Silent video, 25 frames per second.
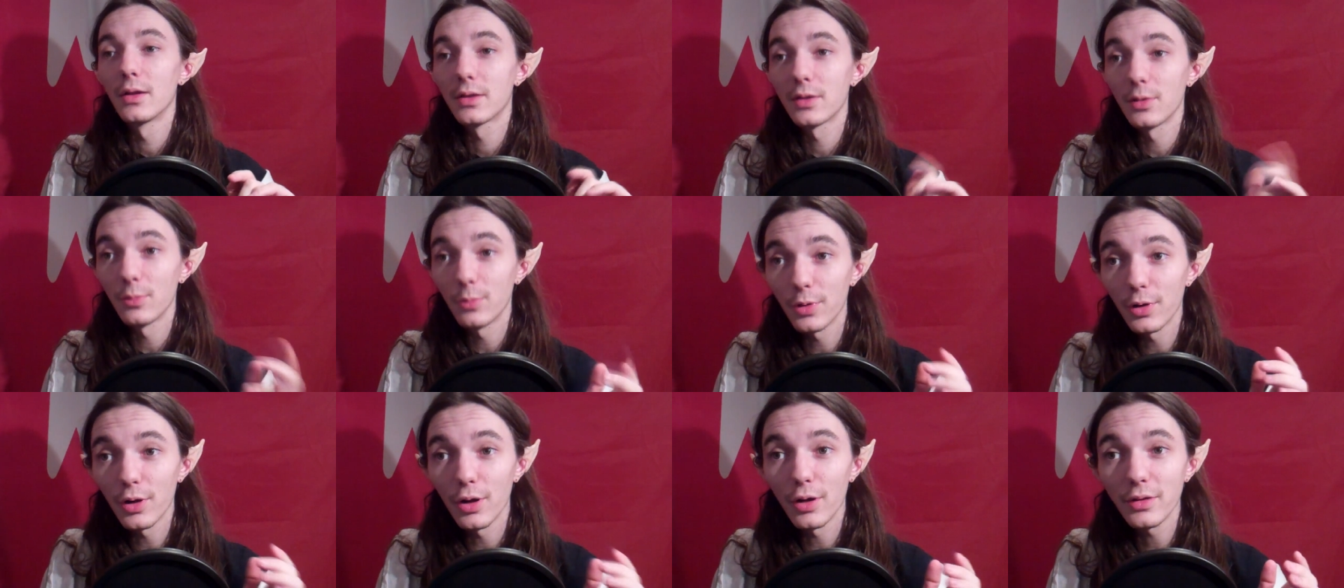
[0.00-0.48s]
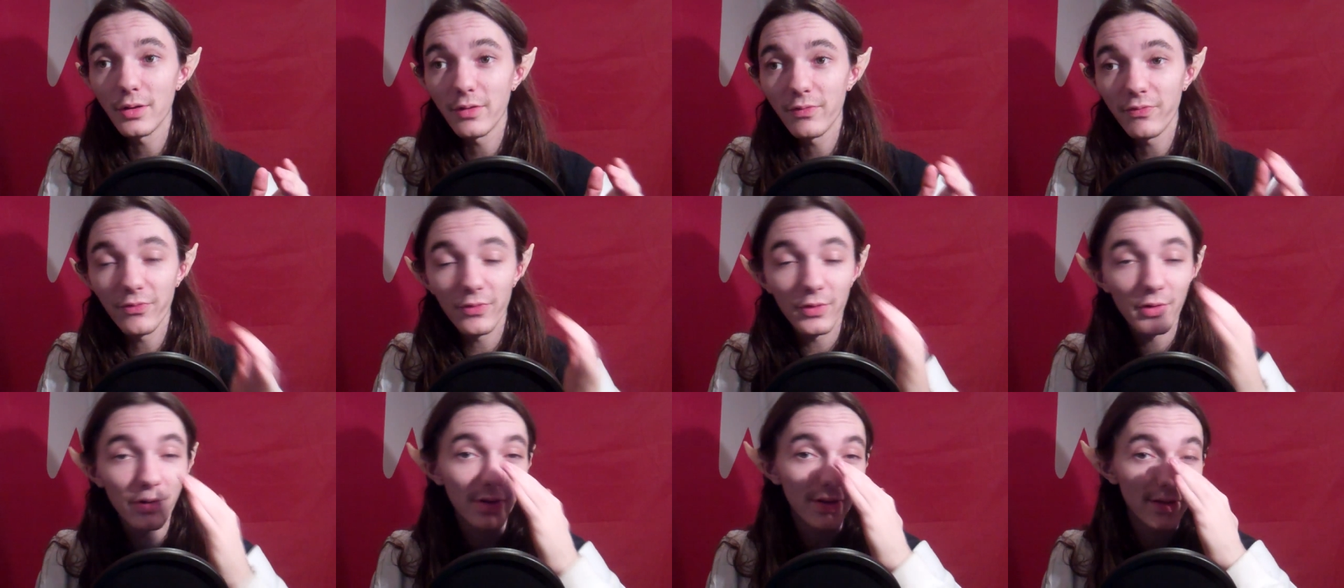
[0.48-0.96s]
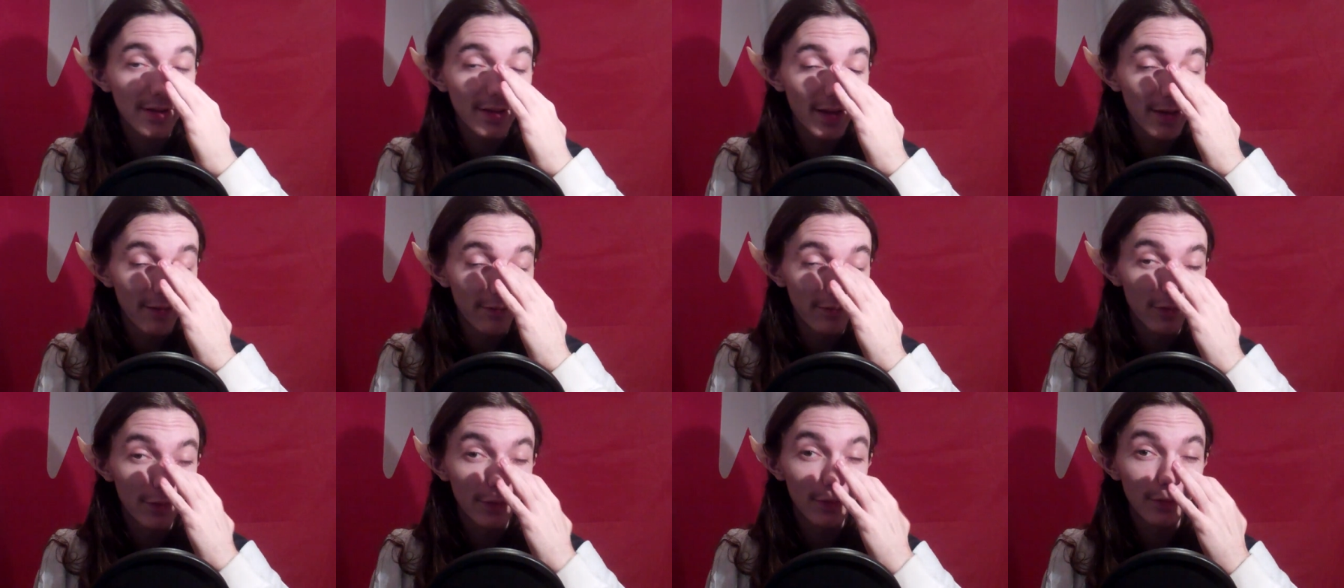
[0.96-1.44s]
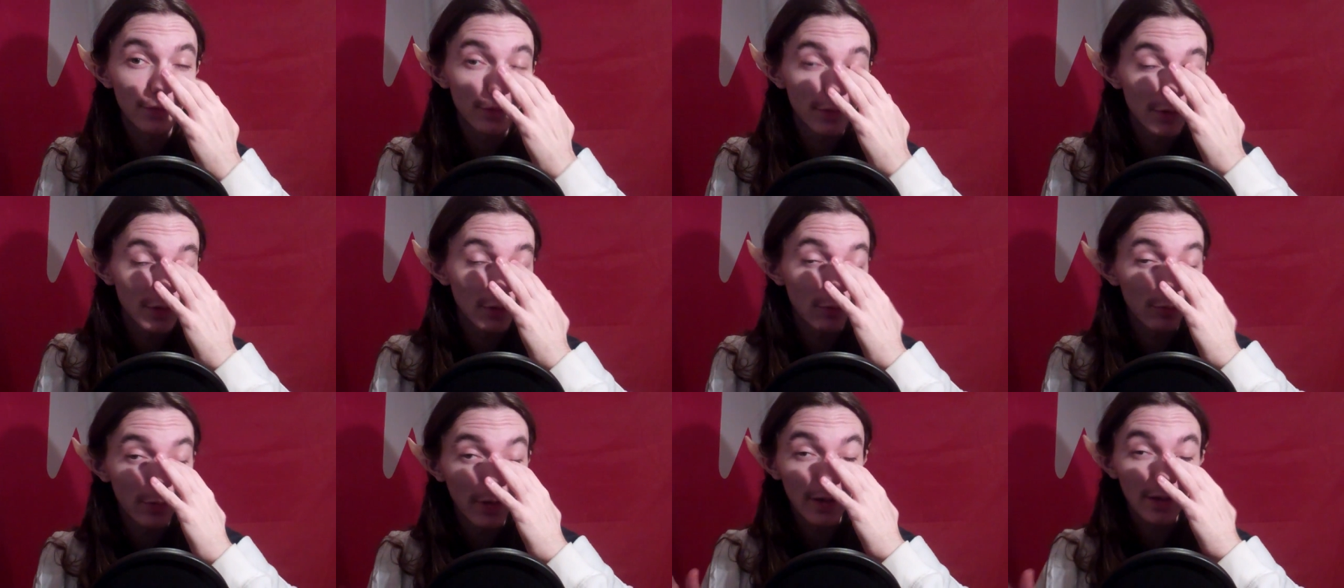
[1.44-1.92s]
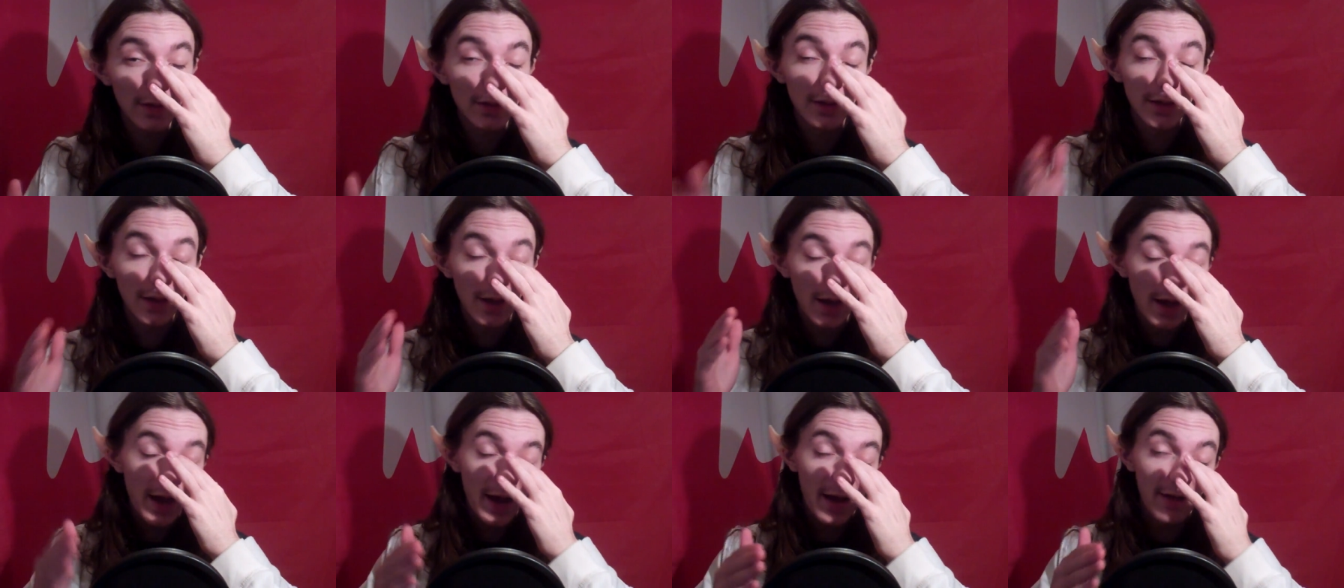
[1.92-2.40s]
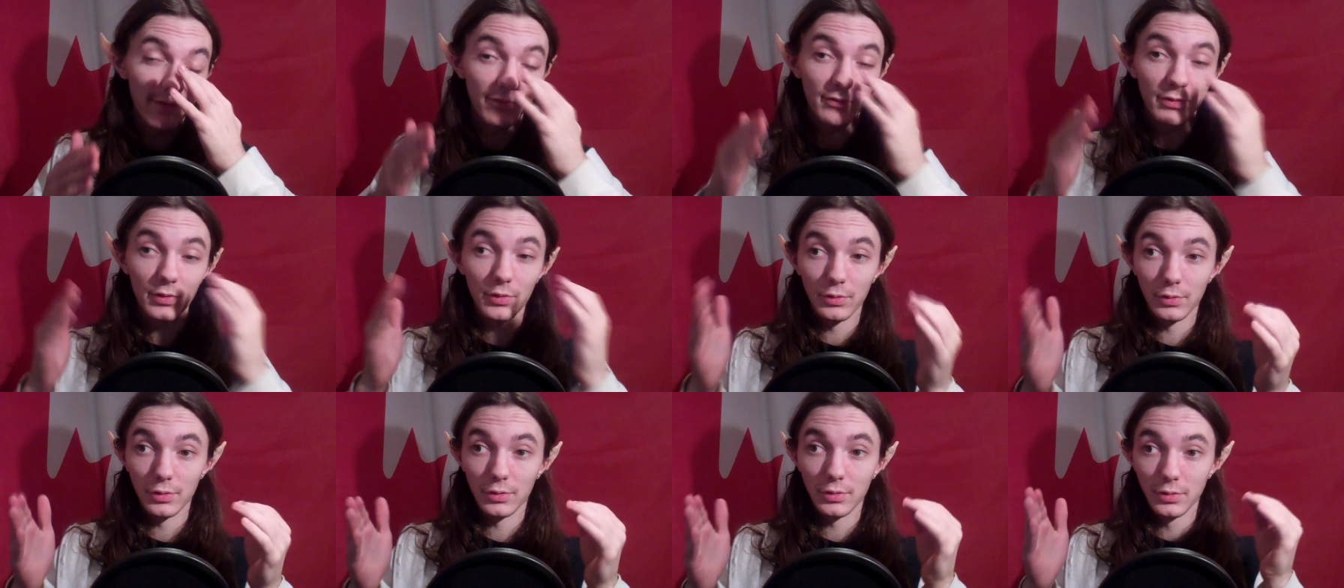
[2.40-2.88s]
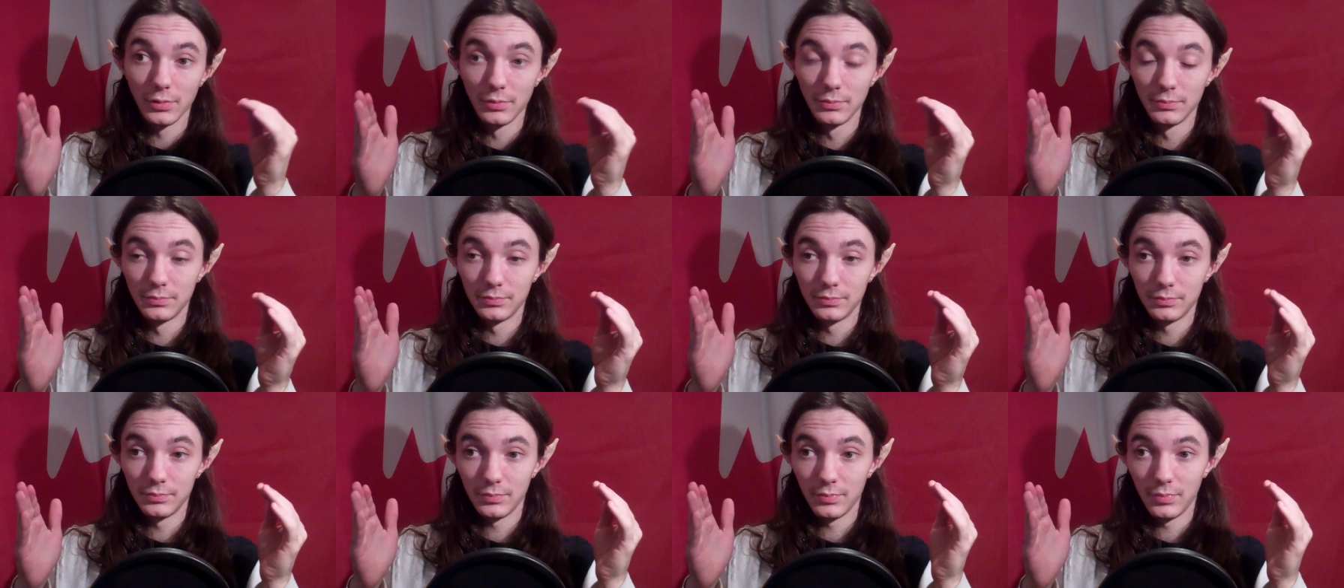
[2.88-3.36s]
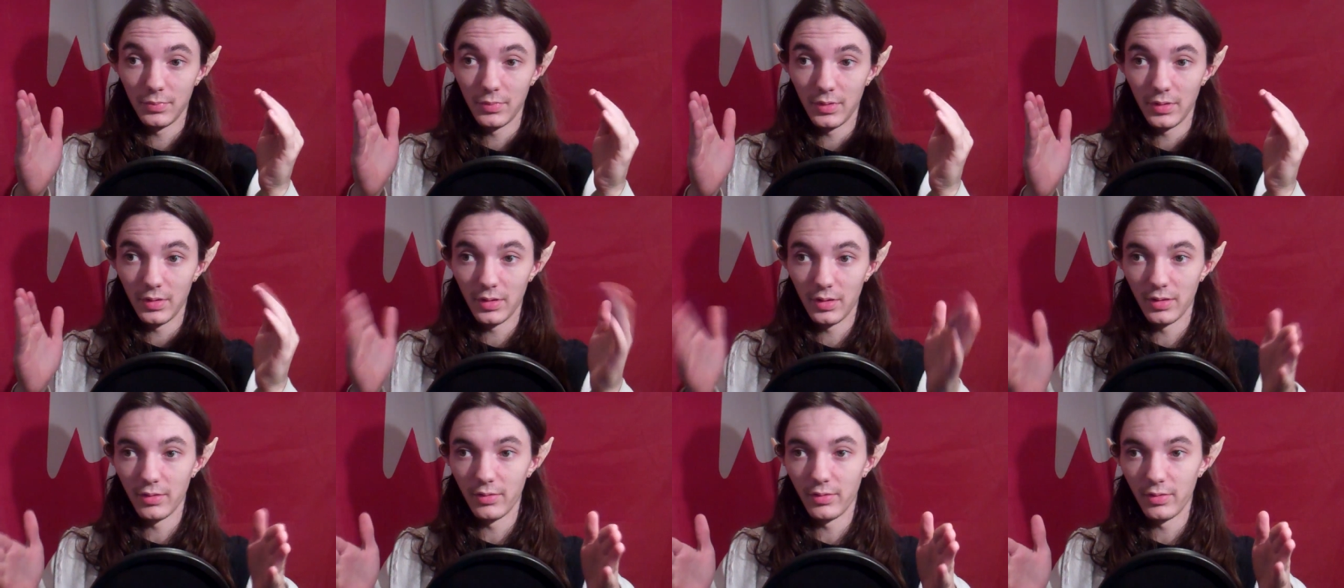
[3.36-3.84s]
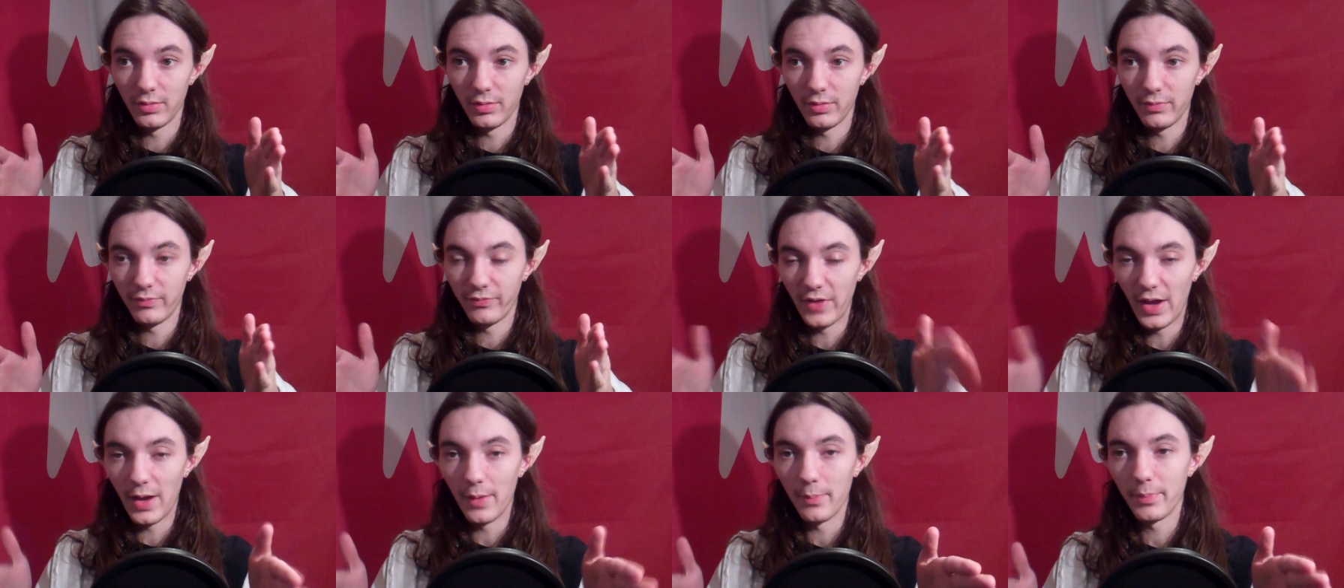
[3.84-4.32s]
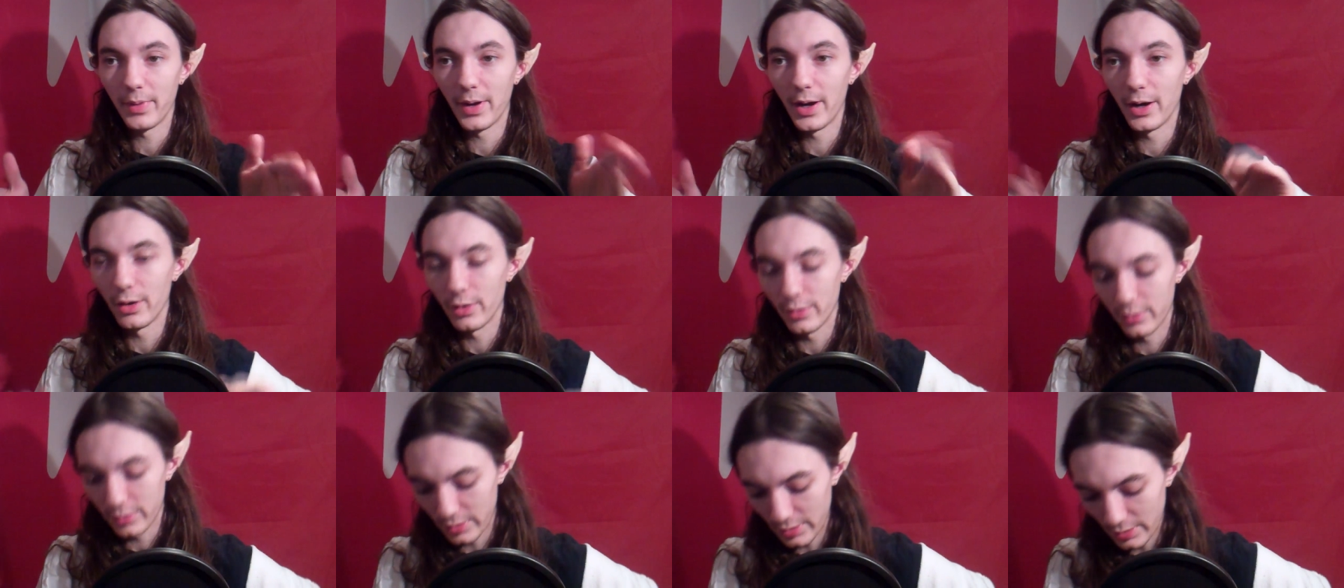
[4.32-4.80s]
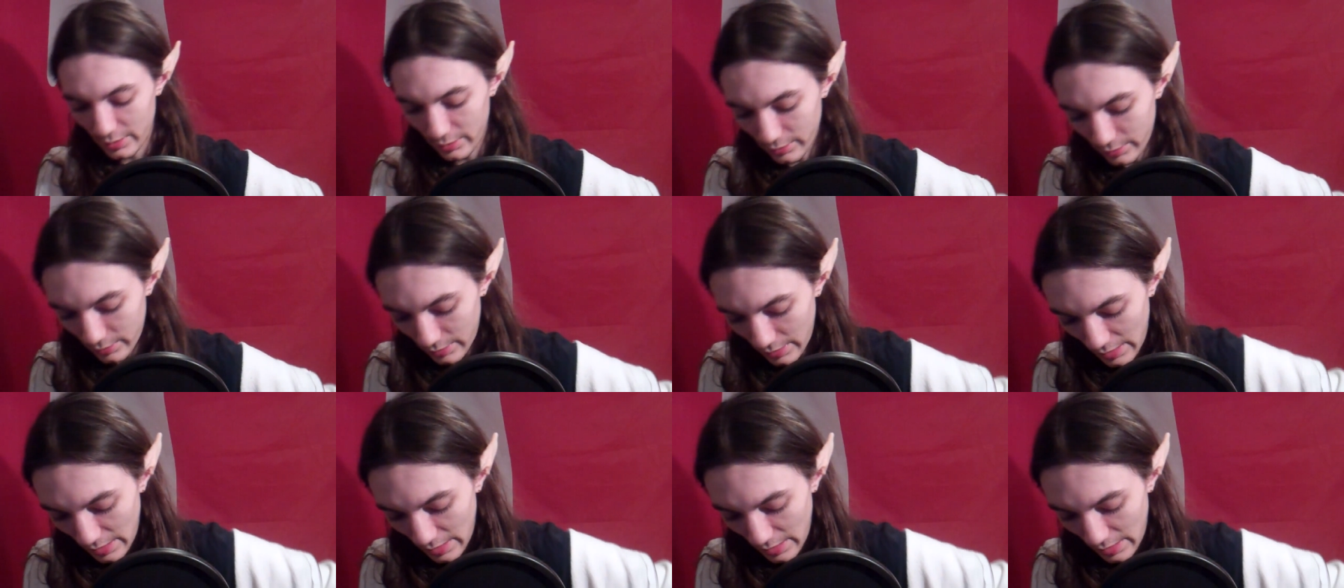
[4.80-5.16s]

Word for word: so we're on the first level directly after the vampire thing.